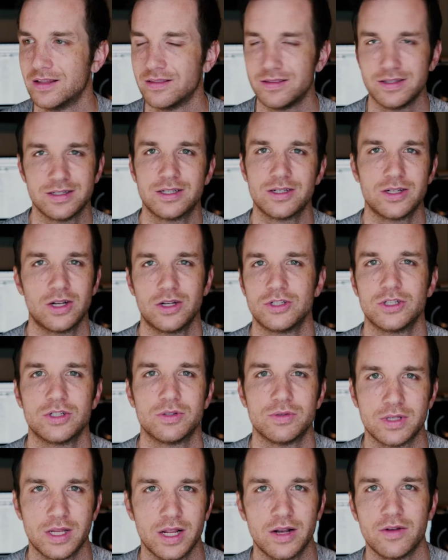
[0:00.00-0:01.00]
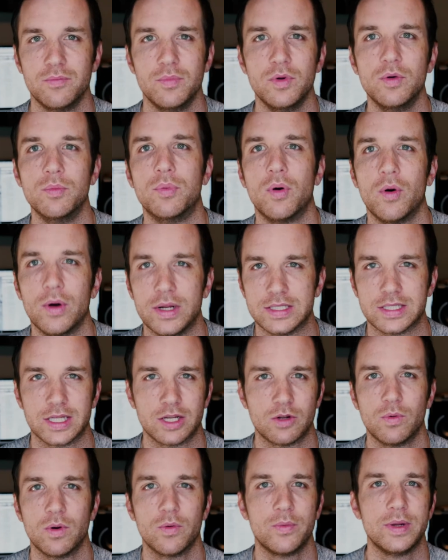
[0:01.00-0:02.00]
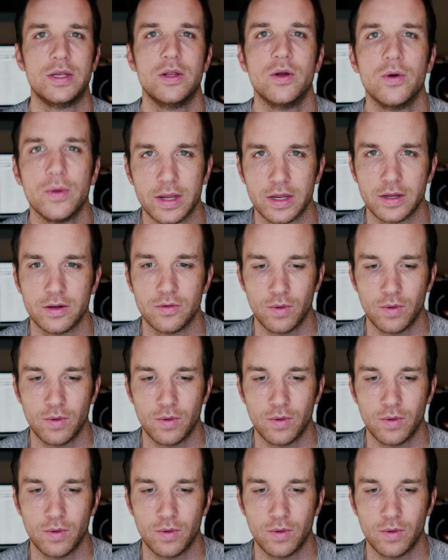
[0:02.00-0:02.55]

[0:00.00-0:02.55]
this is all just kind of moot points. Like, what are we doing?